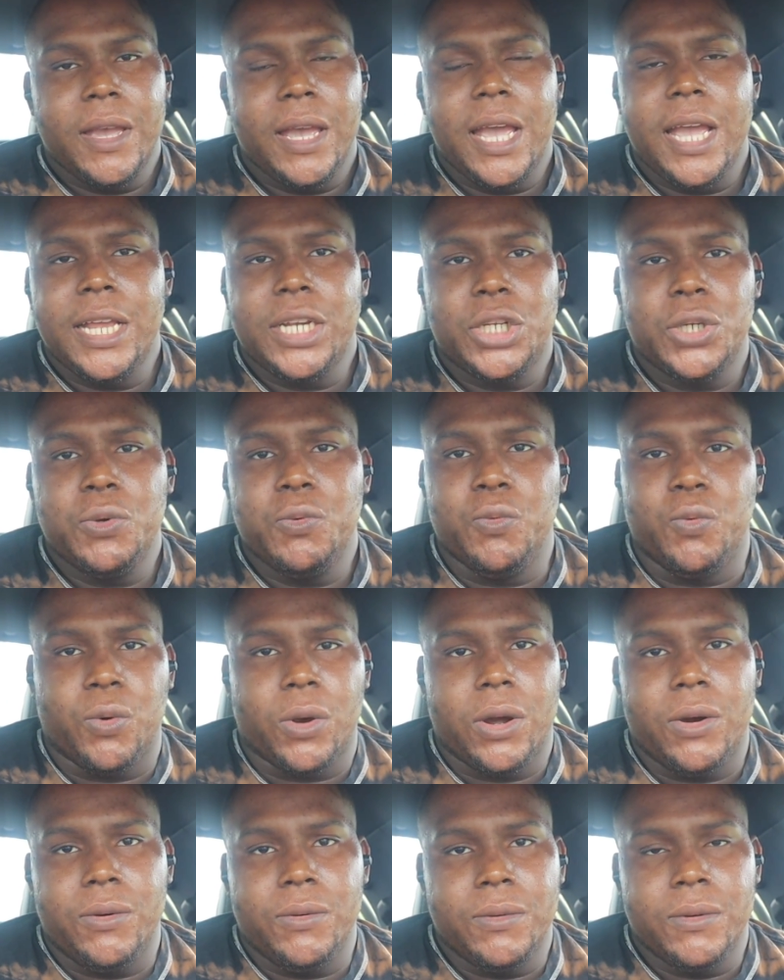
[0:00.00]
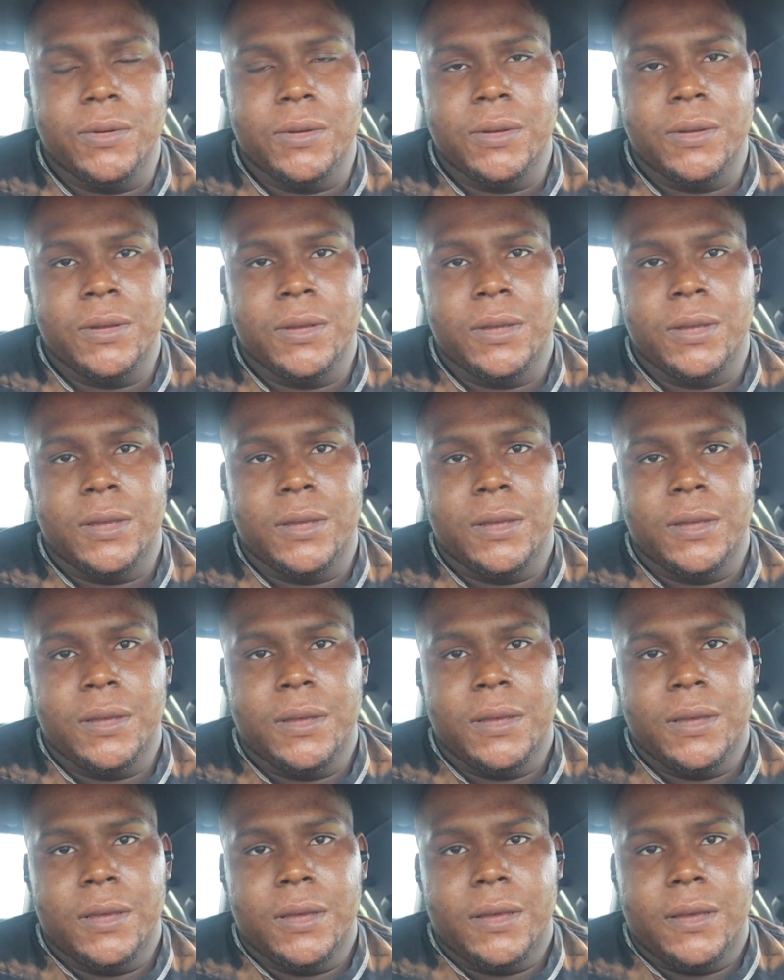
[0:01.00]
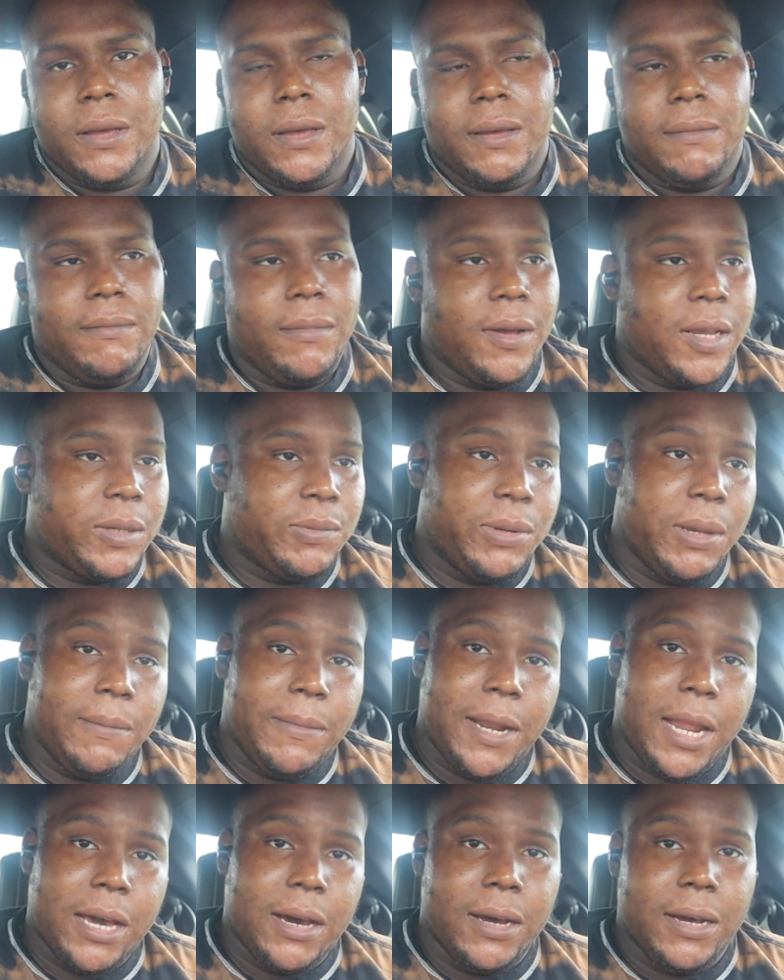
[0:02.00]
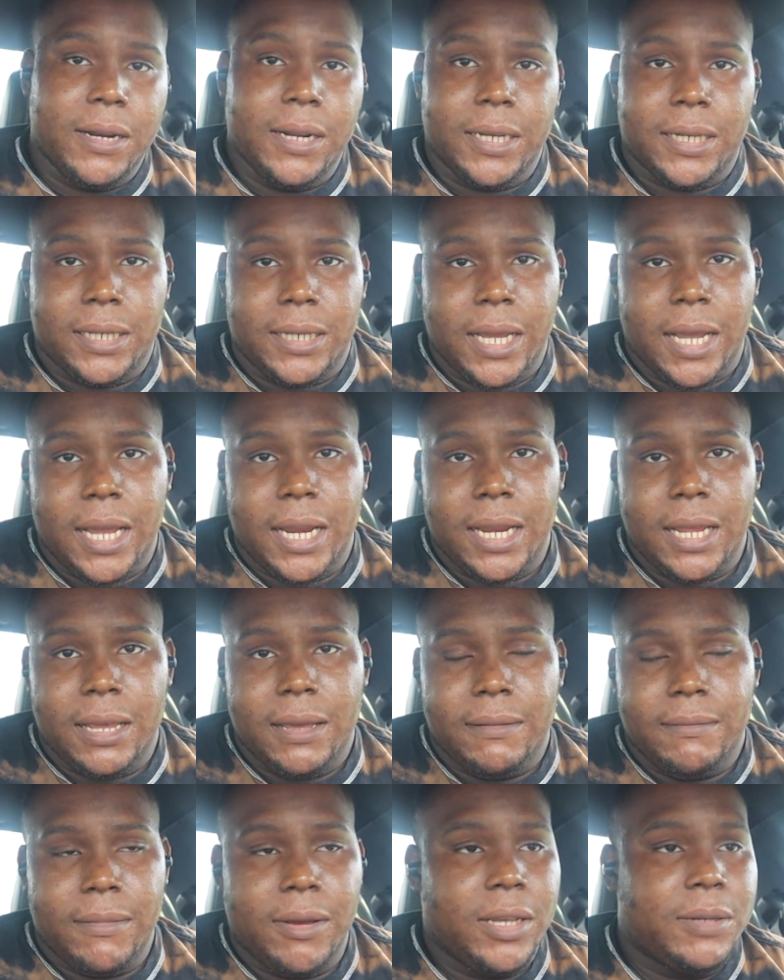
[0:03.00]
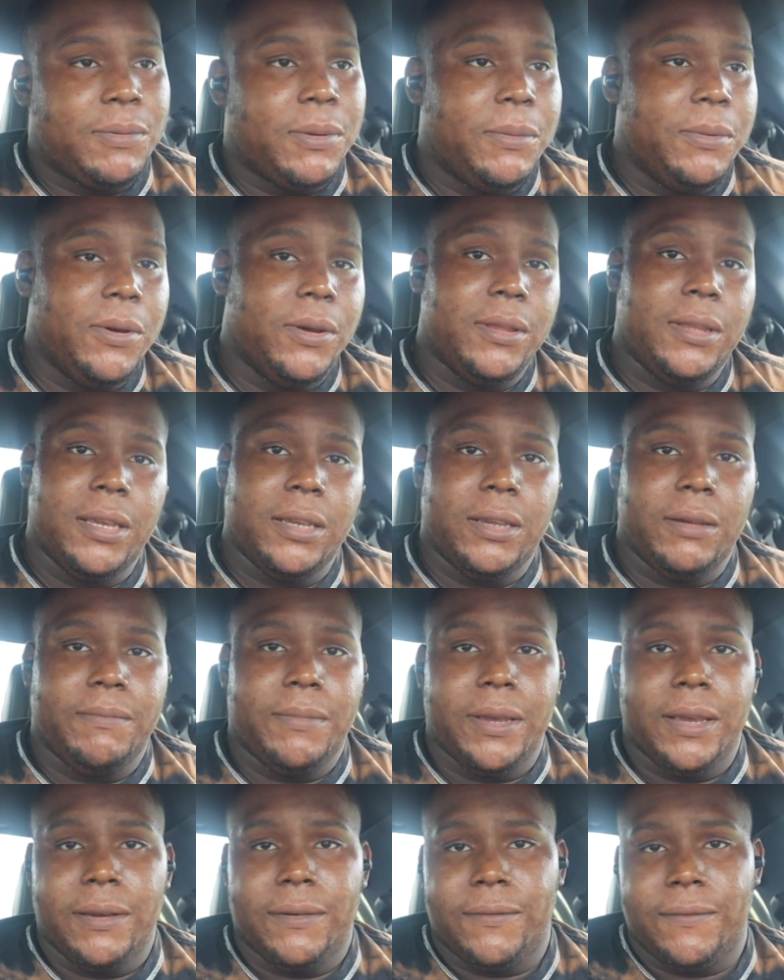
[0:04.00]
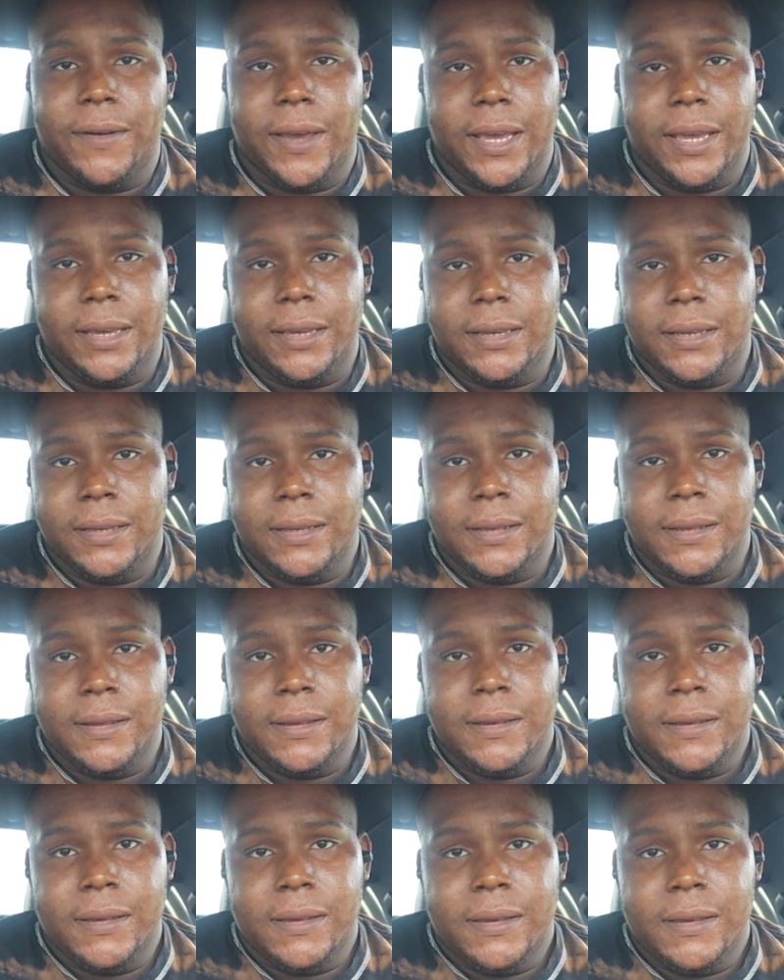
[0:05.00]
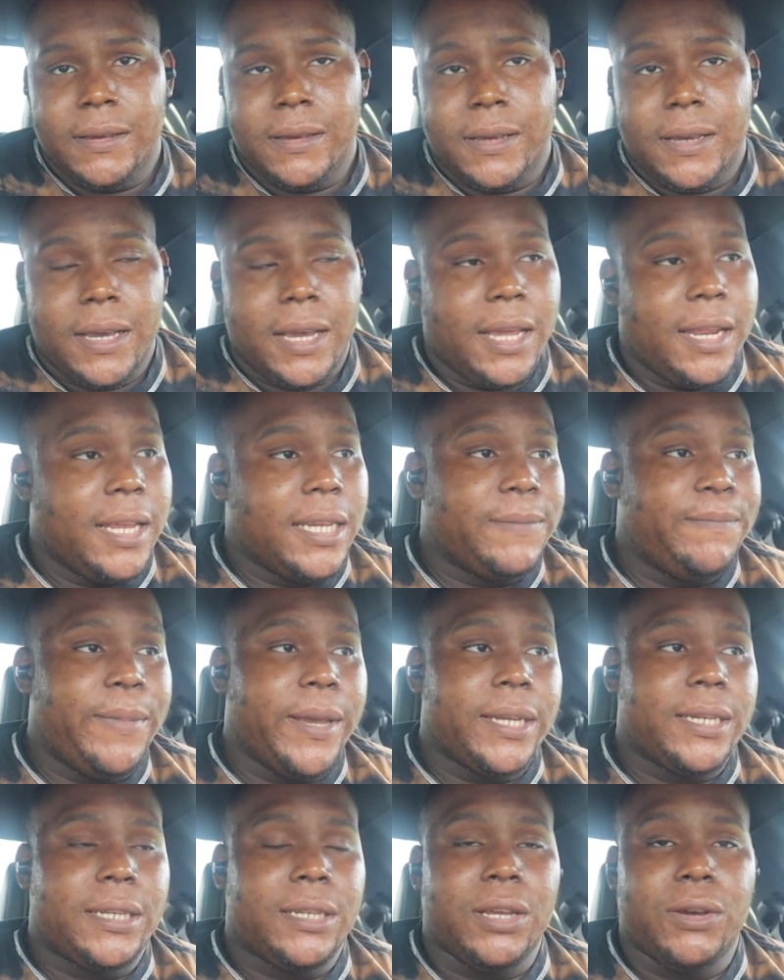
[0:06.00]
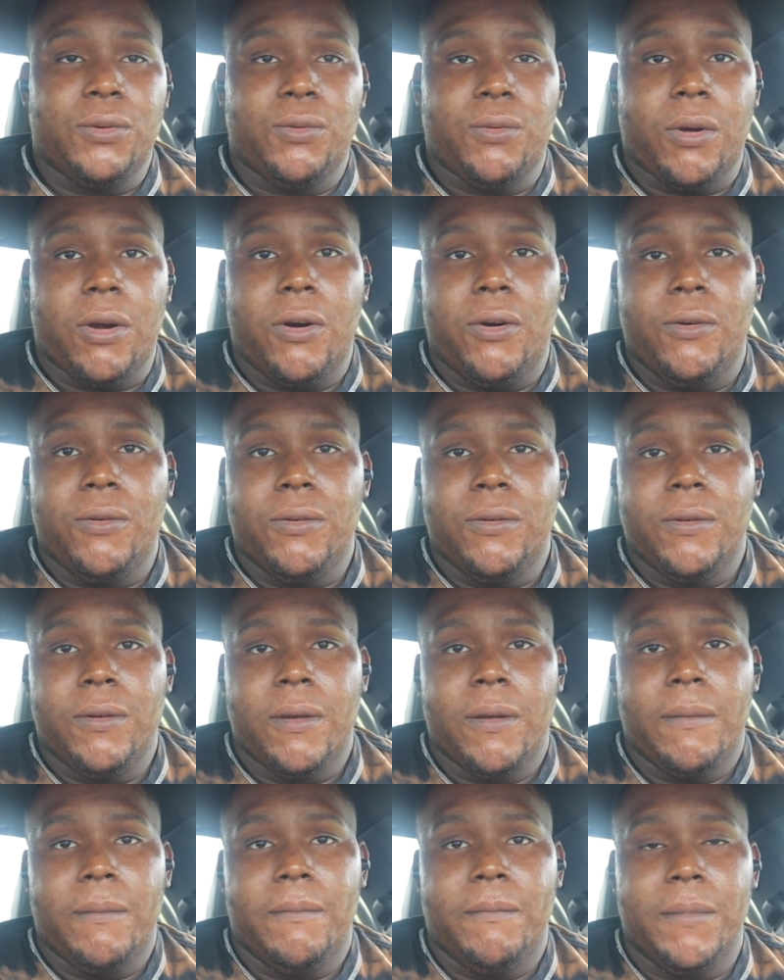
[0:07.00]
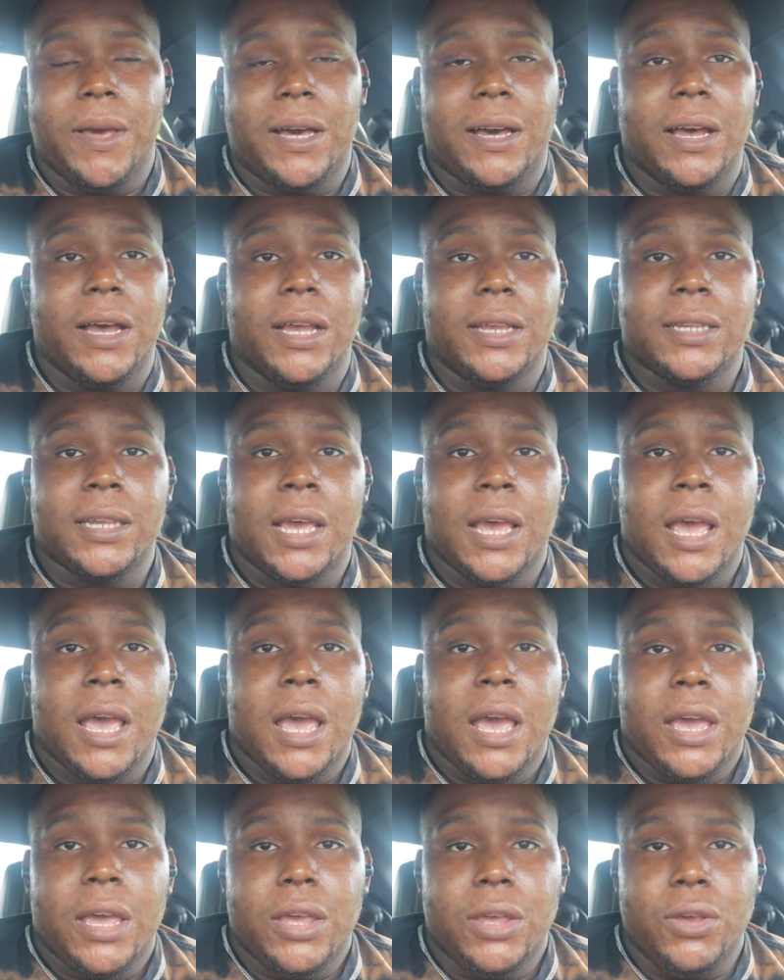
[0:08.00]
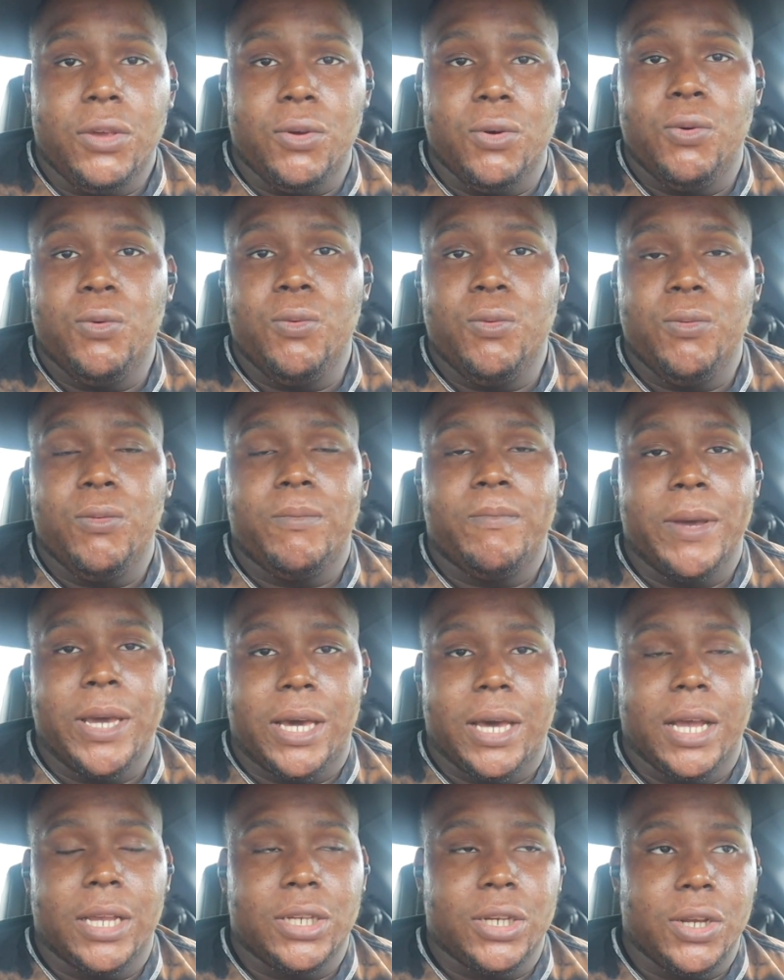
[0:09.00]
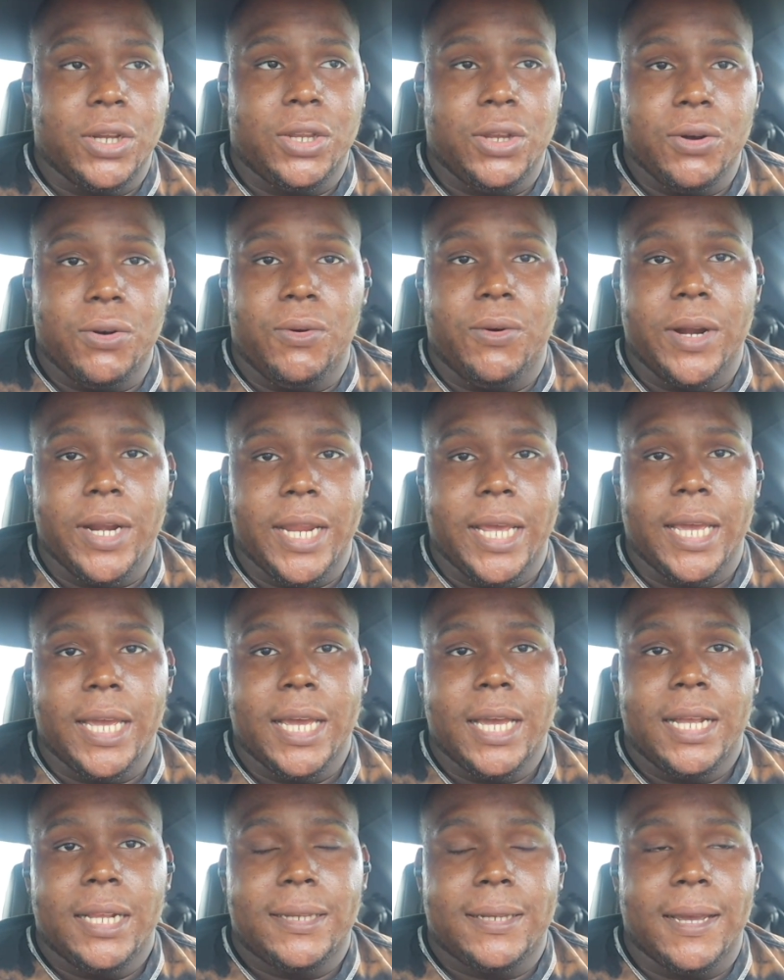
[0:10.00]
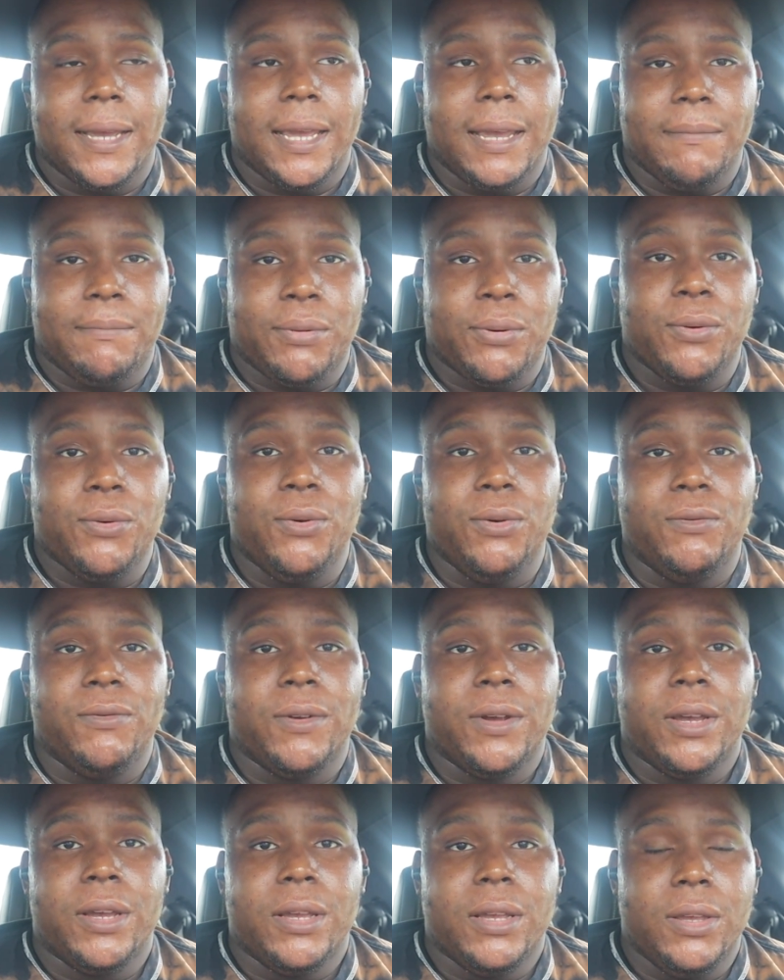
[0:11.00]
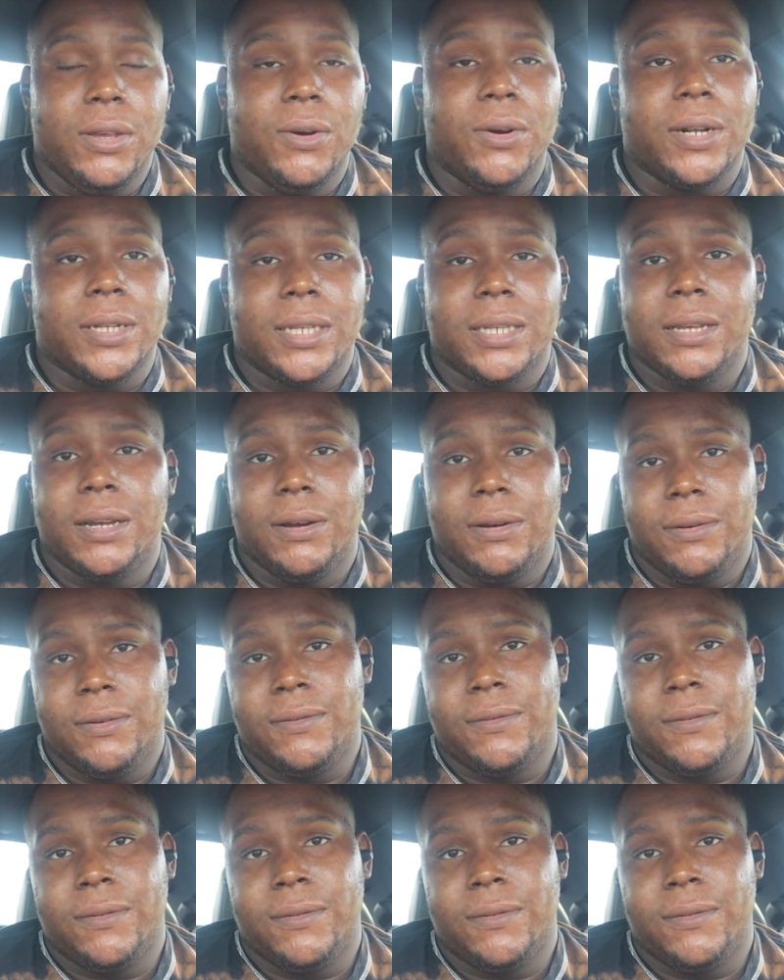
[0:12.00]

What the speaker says: as you grow, most people not gonna understand it. Most people gonna think you're being fake, and it's best to grow because you're doing it to improve yourself